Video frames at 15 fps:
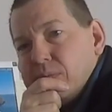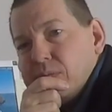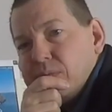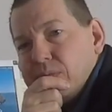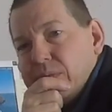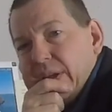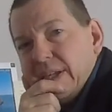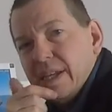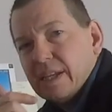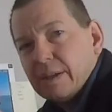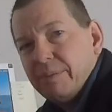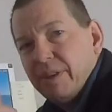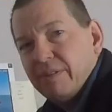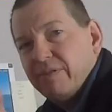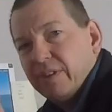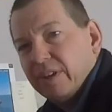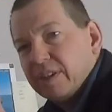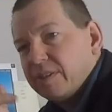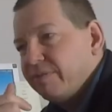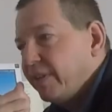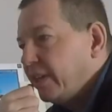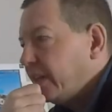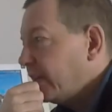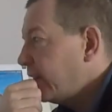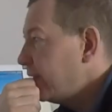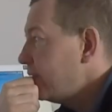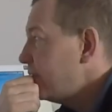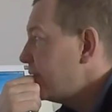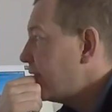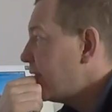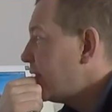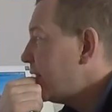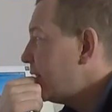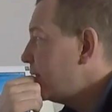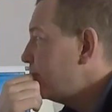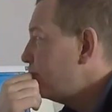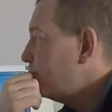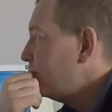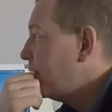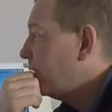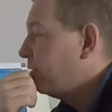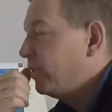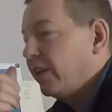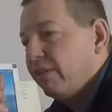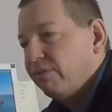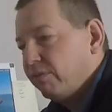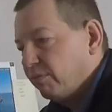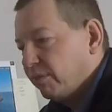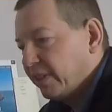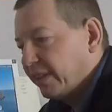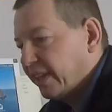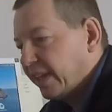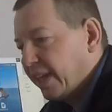this is going to be the first video of the